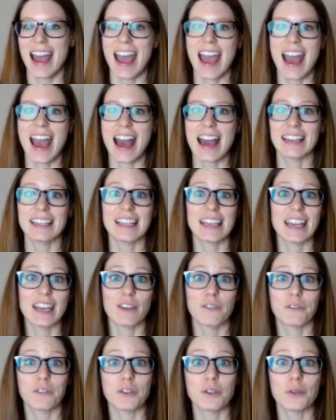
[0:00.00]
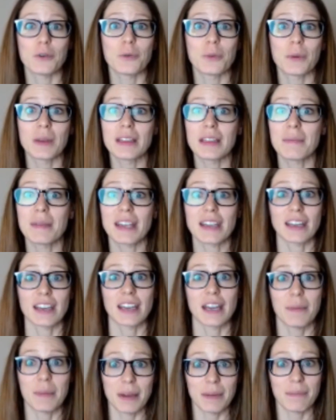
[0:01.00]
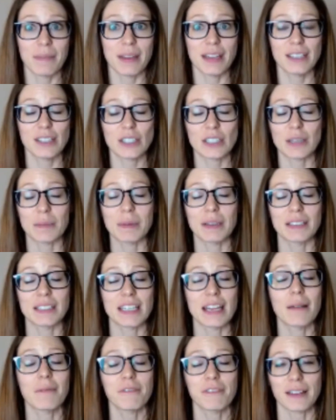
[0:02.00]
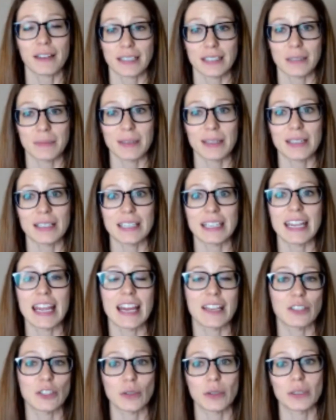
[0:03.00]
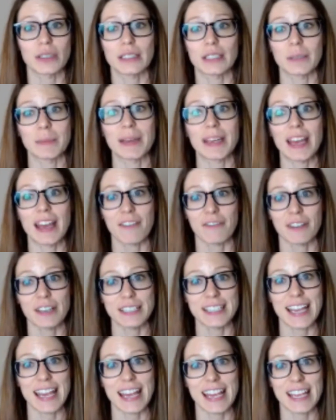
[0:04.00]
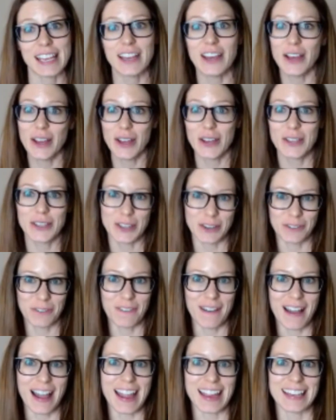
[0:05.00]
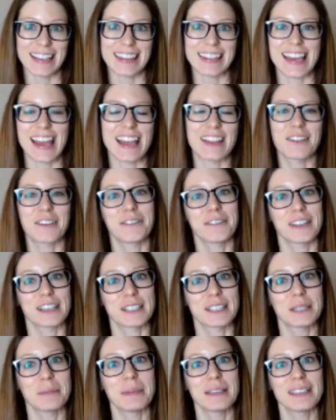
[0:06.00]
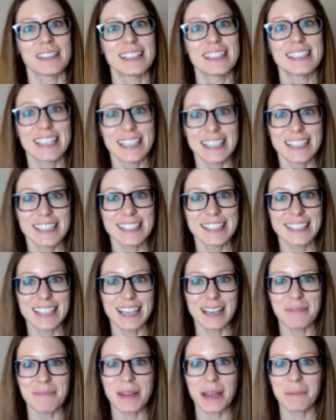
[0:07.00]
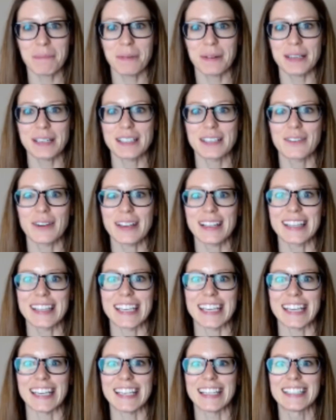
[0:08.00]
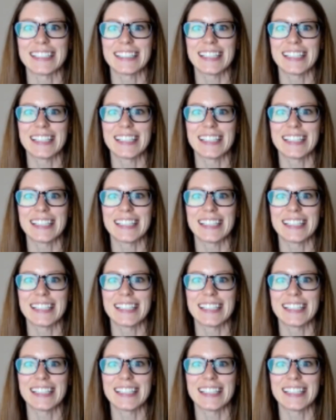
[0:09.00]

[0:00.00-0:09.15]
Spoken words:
And if you really make a commitment to building up flexibility and do a little bit every day, you'll find that your flexibility does come back pretty quickly.